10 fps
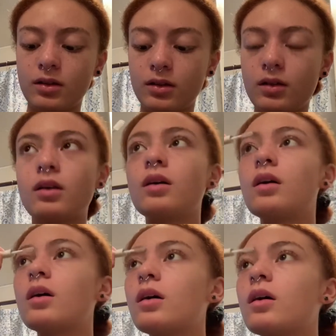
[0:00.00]

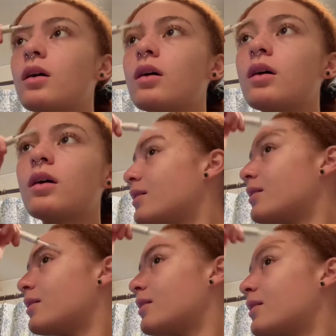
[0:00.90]

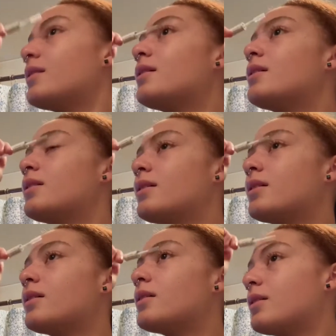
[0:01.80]

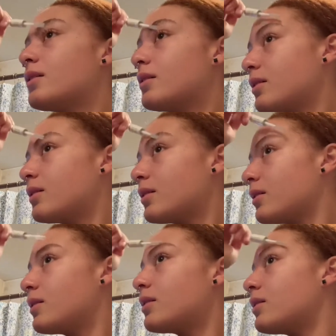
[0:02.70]

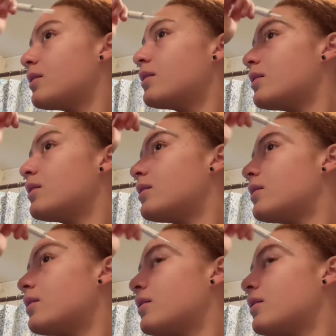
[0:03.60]
Nobody speaks.